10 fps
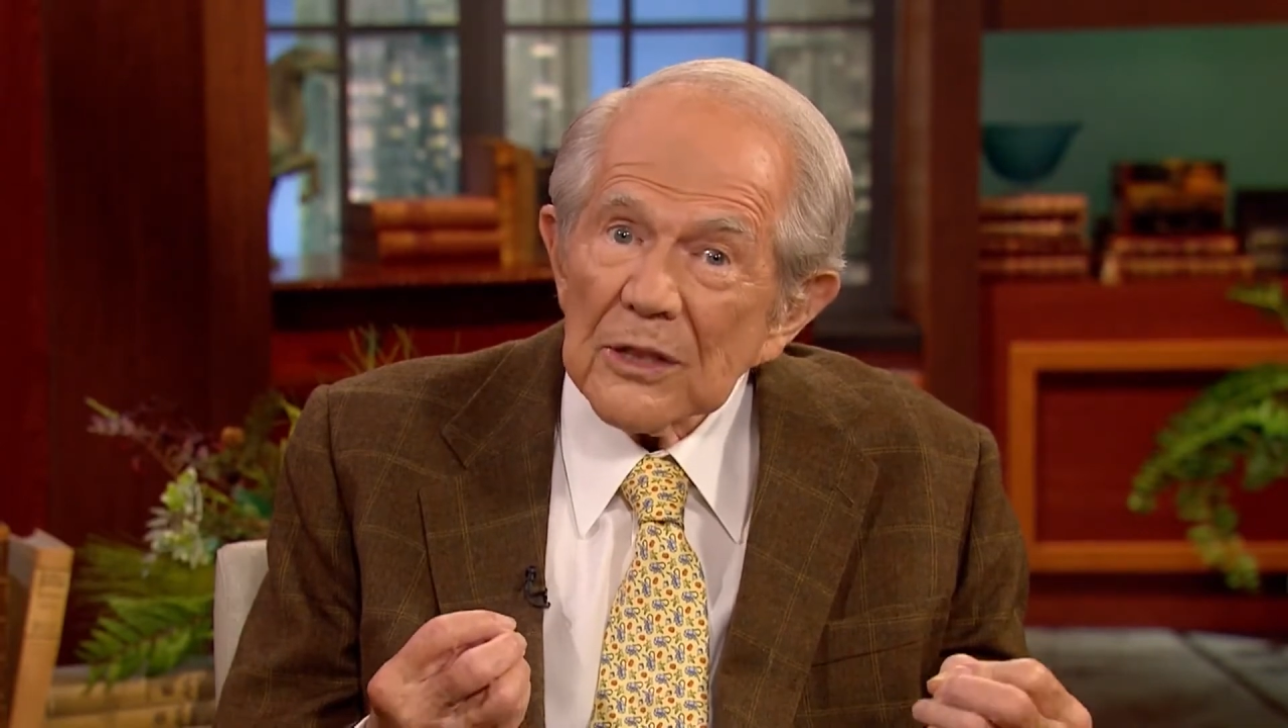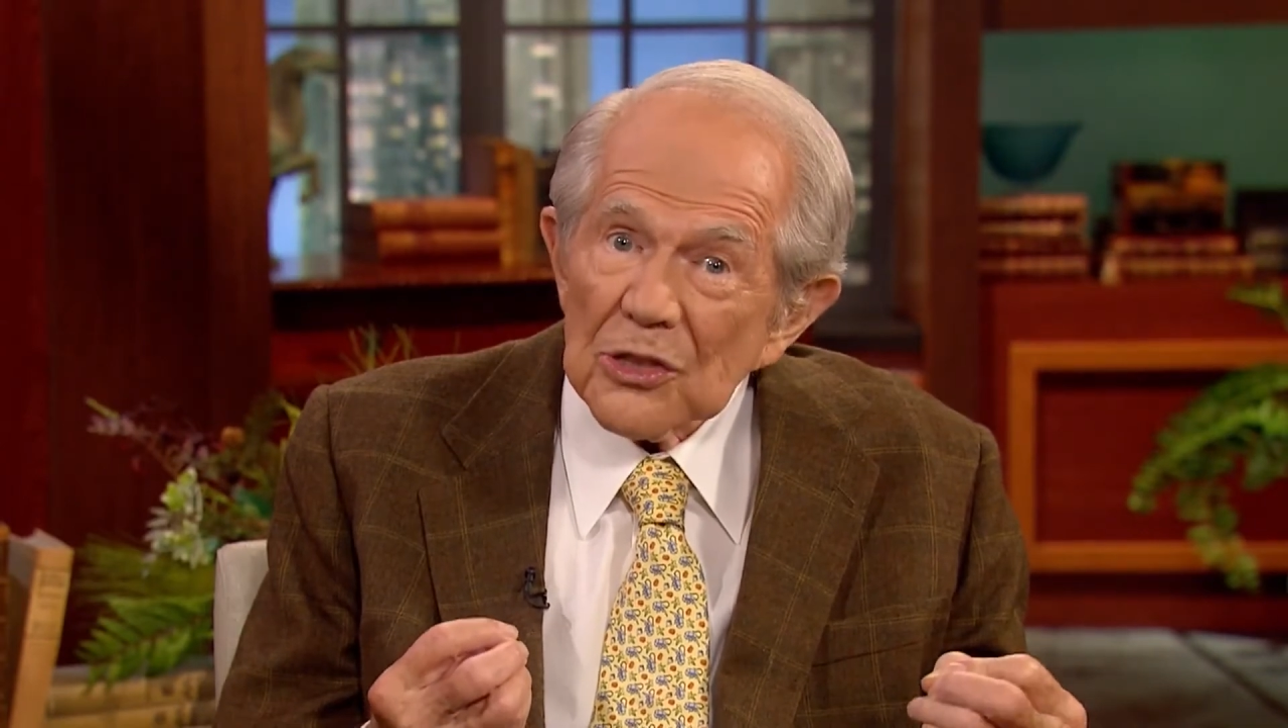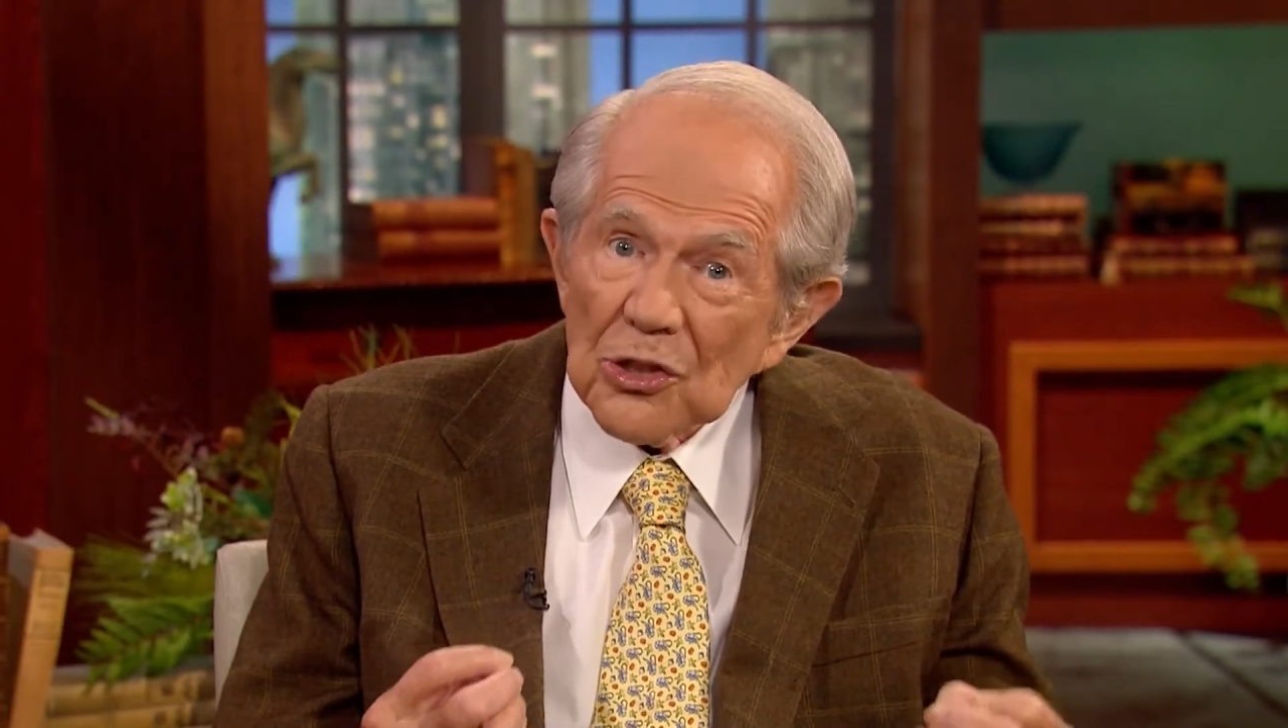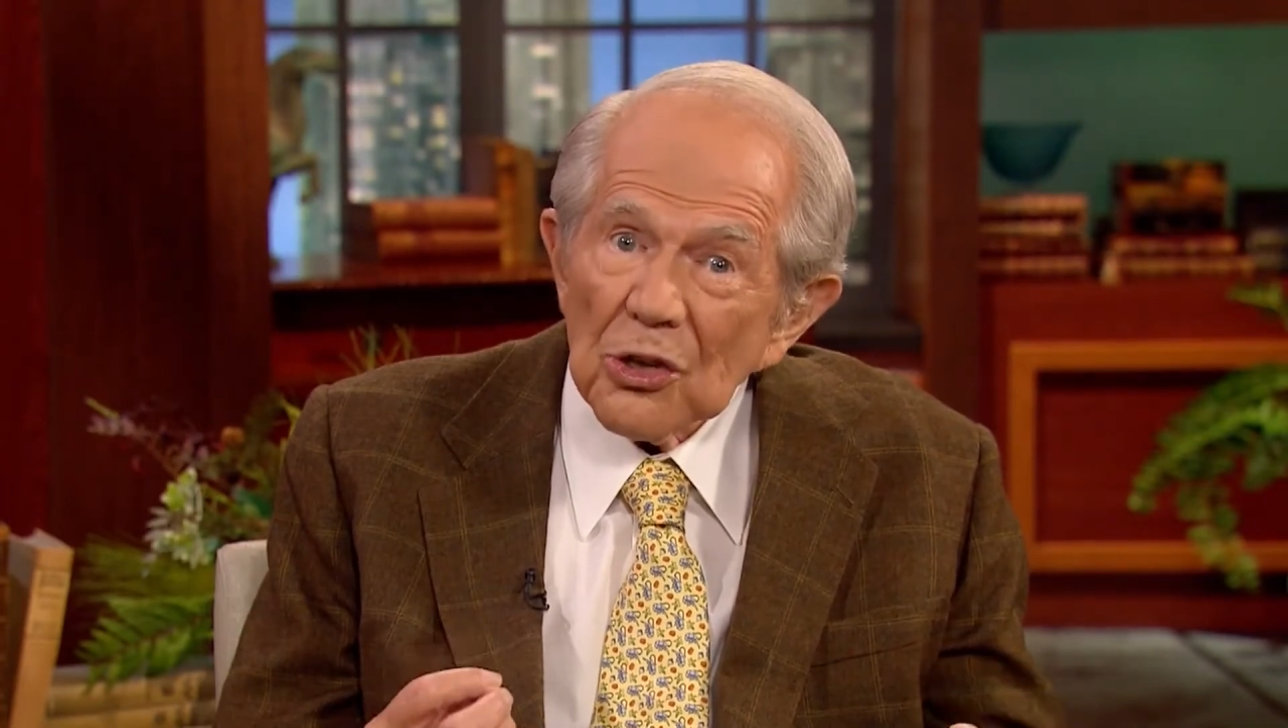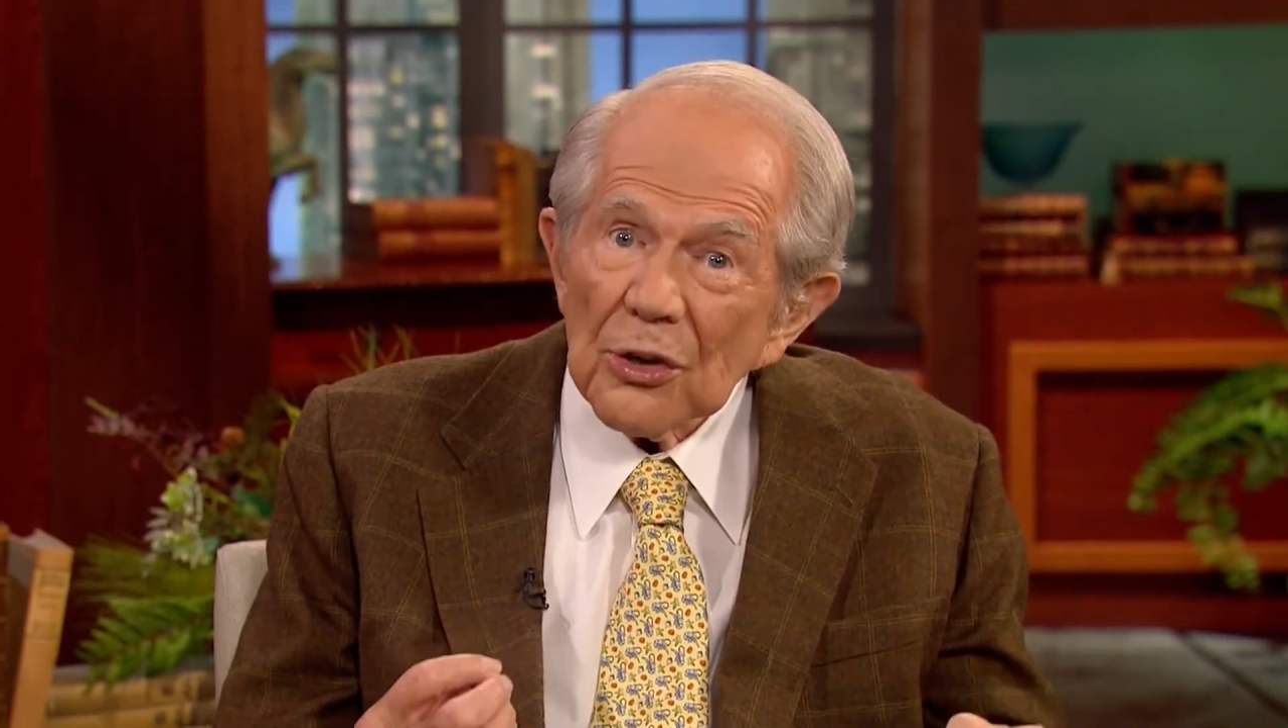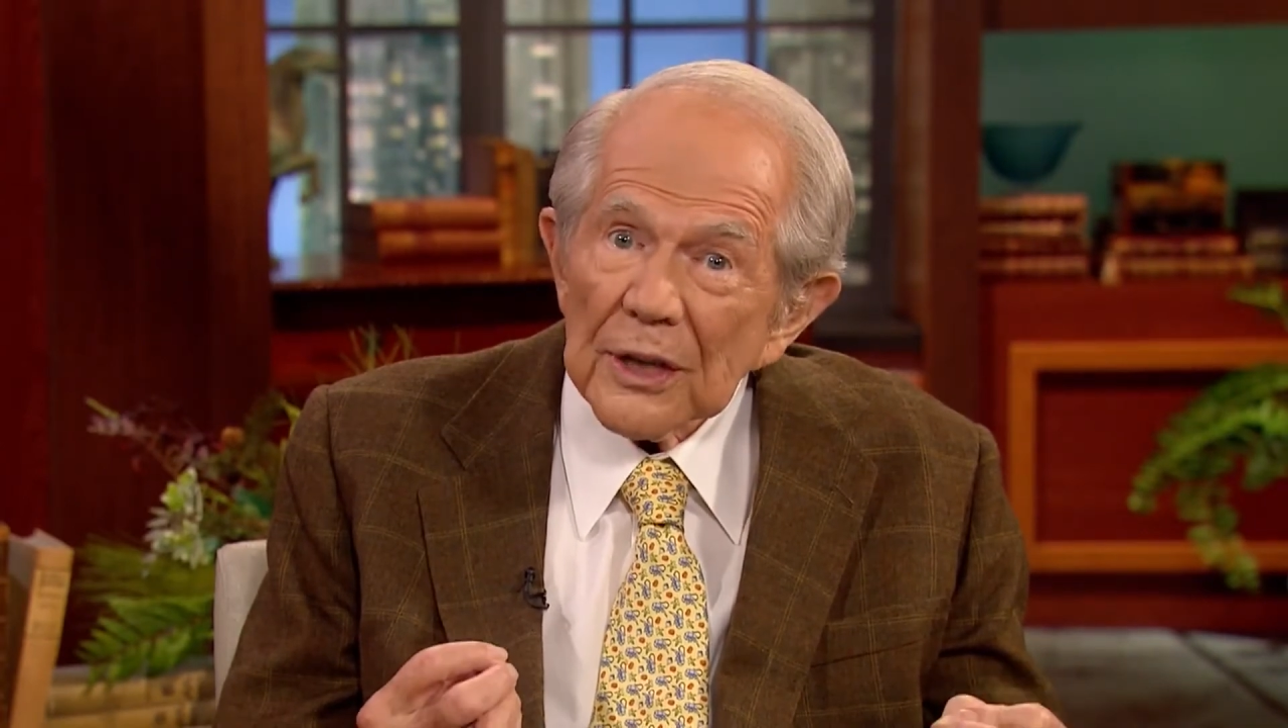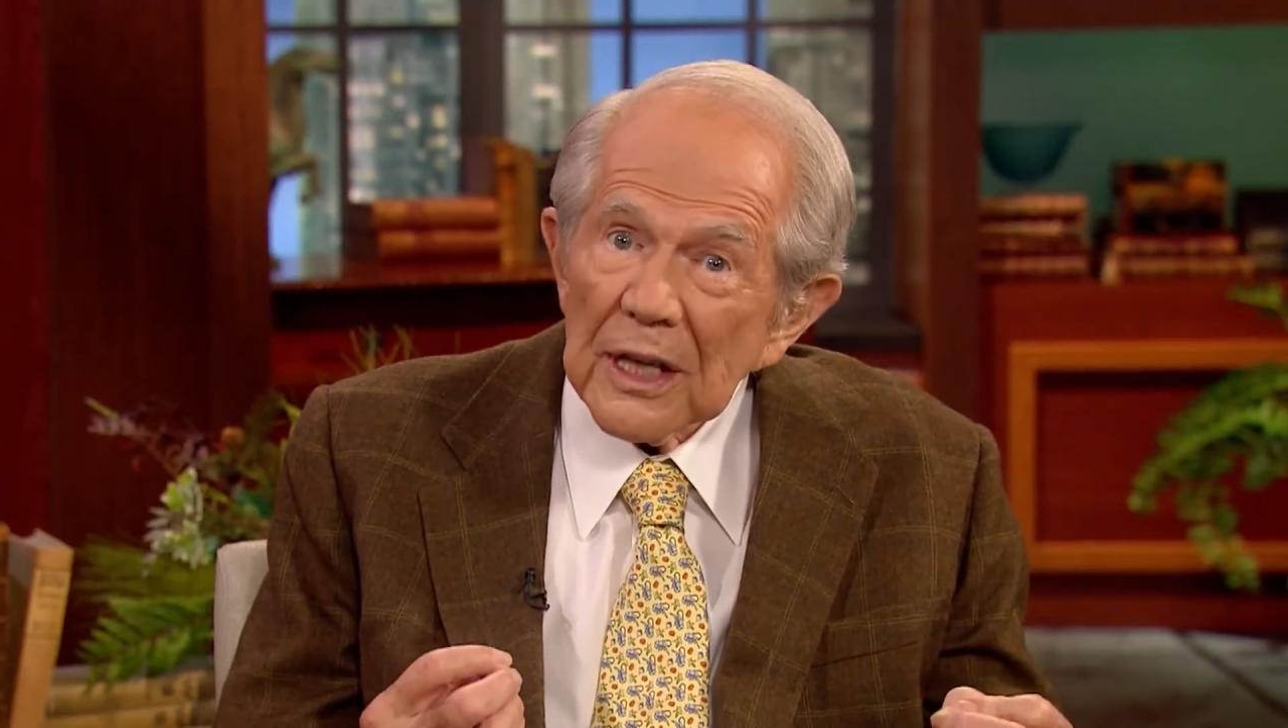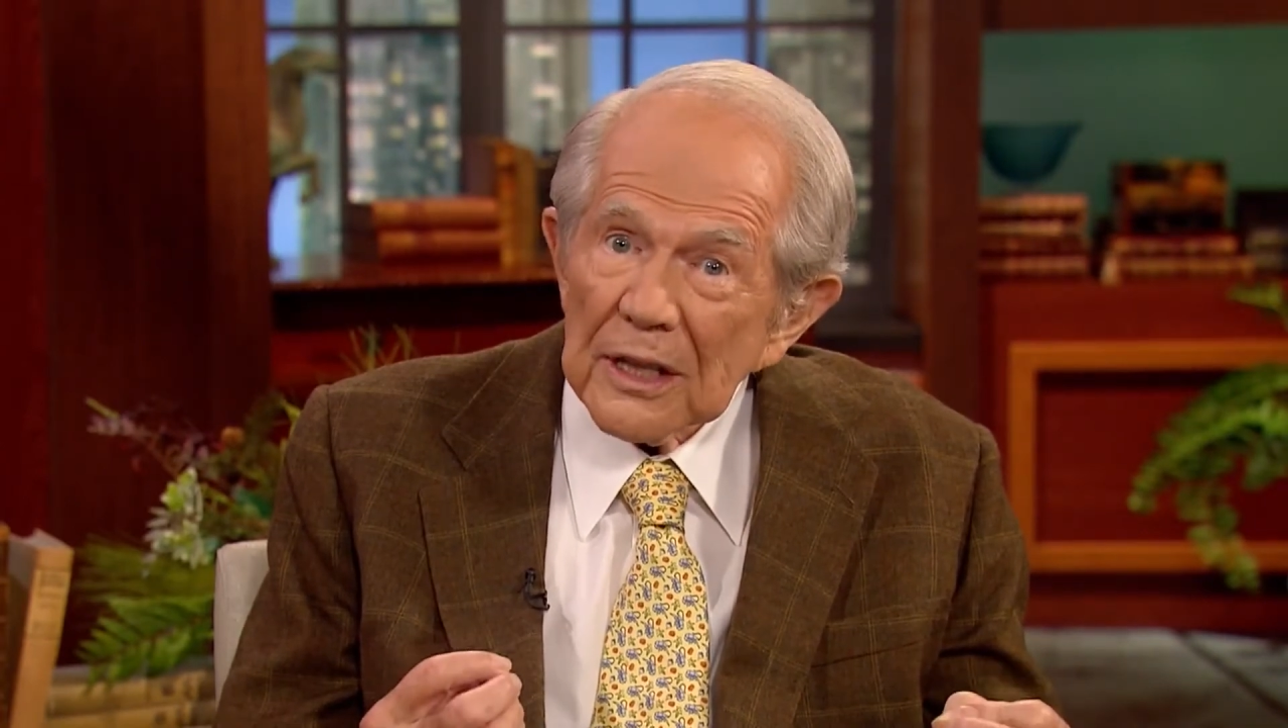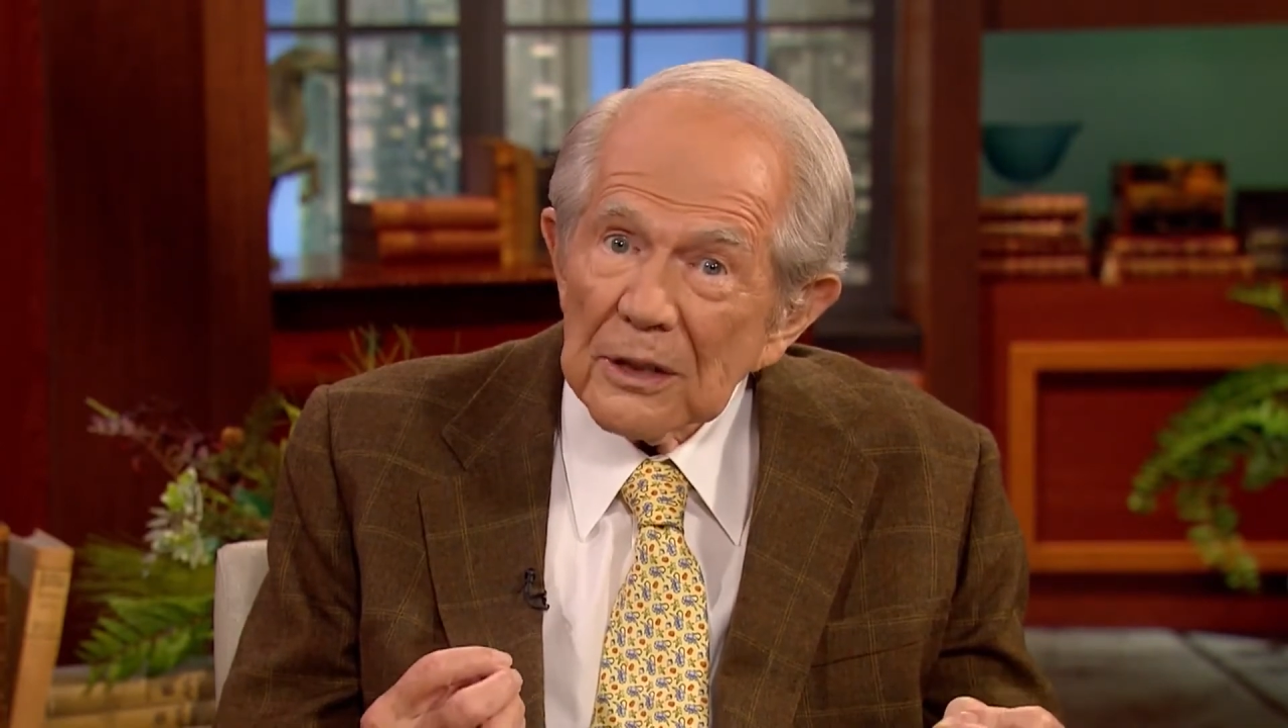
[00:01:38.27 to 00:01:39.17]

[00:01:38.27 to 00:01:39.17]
the joy had